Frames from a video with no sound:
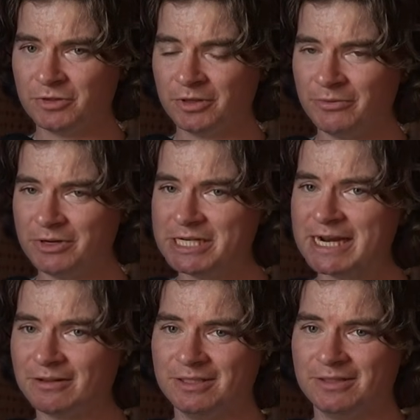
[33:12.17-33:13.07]
So they
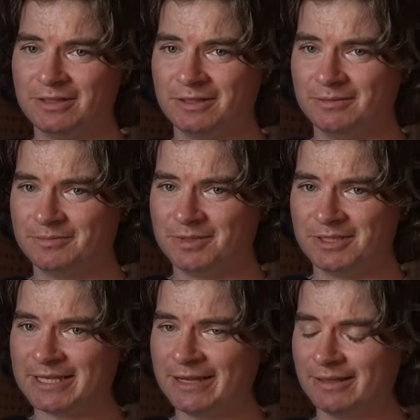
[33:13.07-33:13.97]
reached out to the
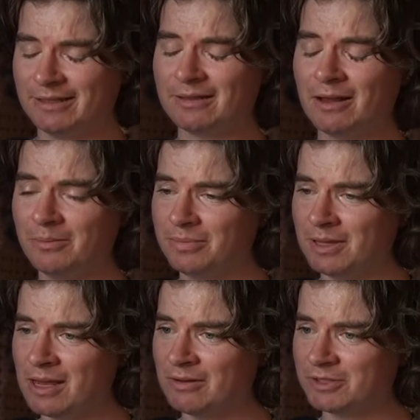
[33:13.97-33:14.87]
cycling club
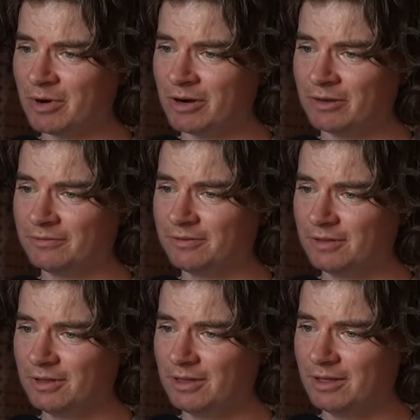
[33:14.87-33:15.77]
that I was part of,
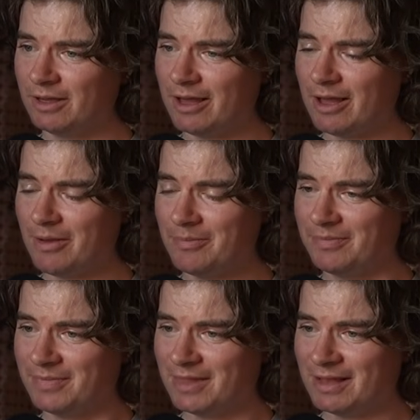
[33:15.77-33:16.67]

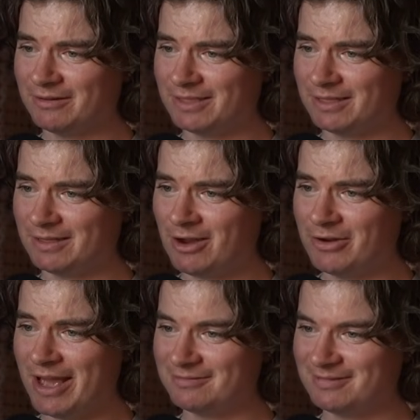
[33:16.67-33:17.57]
and I was like, "Oh
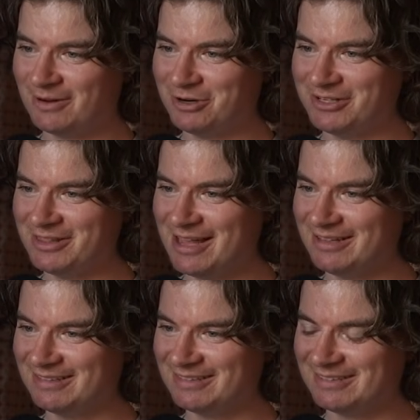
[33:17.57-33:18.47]
yeah, I want to do that.
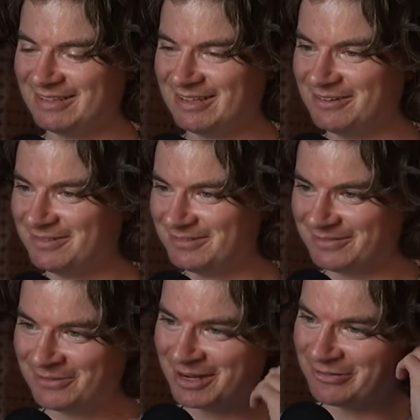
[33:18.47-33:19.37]
So
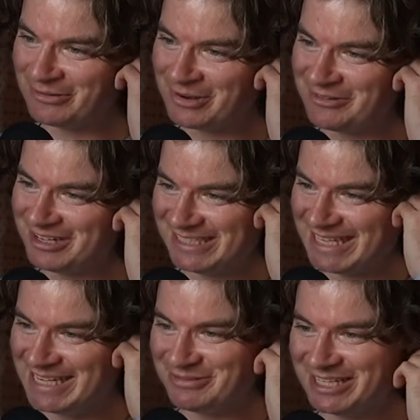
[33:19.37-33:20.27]
whatever it is
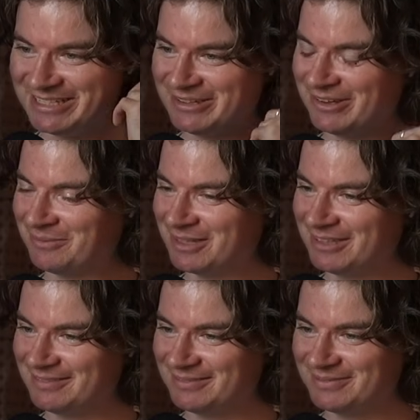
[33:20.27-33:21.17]
they need me to do, I'm
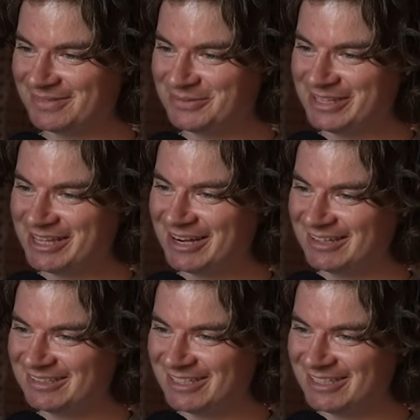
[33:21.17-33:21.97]
gonna be there."